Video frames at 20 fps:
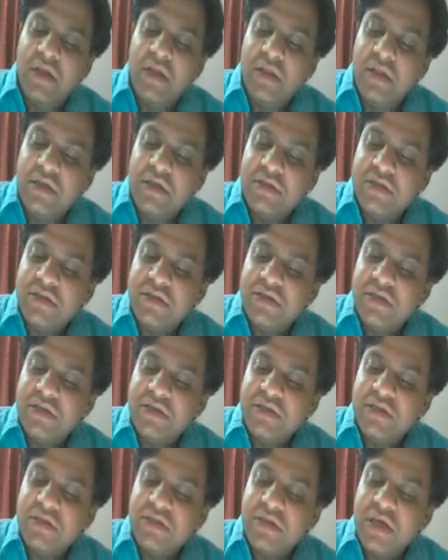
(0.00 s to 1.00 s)
This
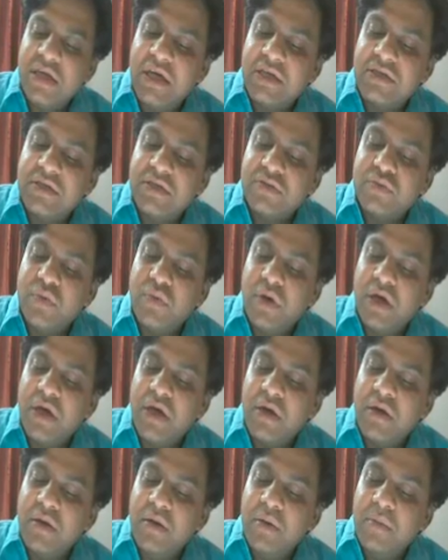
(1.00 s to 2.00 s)
distance is x square
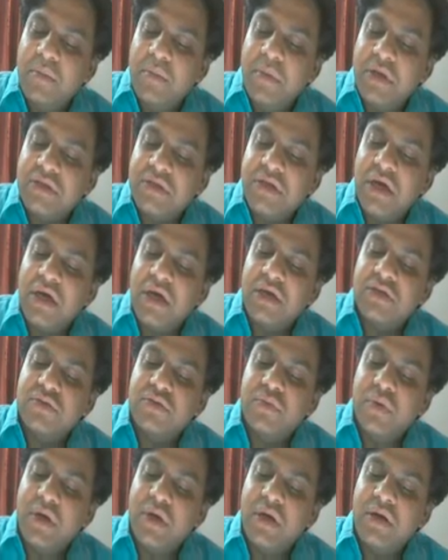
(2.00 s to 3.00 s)
plus r
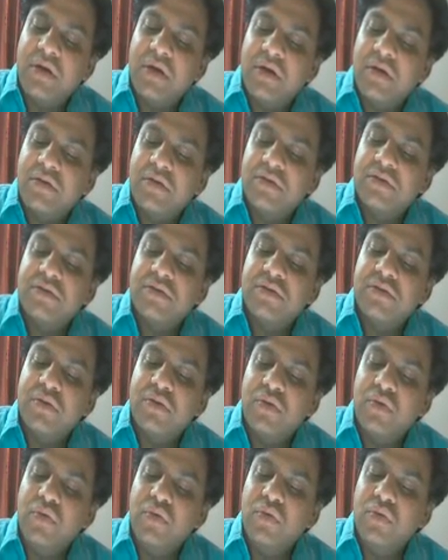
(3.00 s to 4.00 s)
square
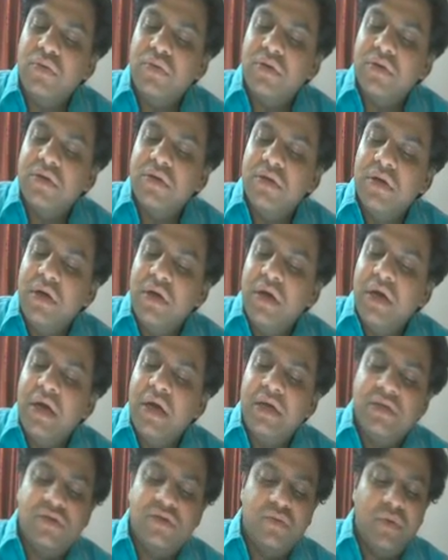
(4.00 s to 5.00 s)
root
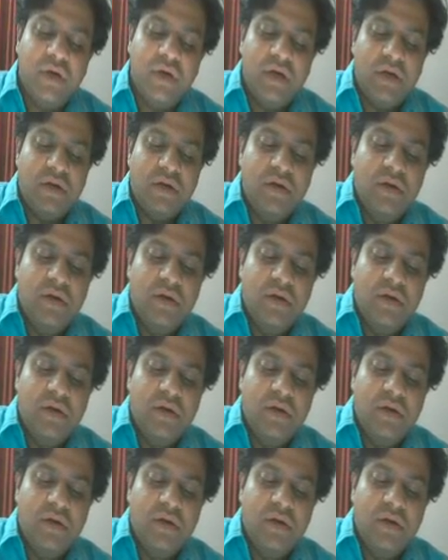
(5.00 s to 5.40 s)
and square.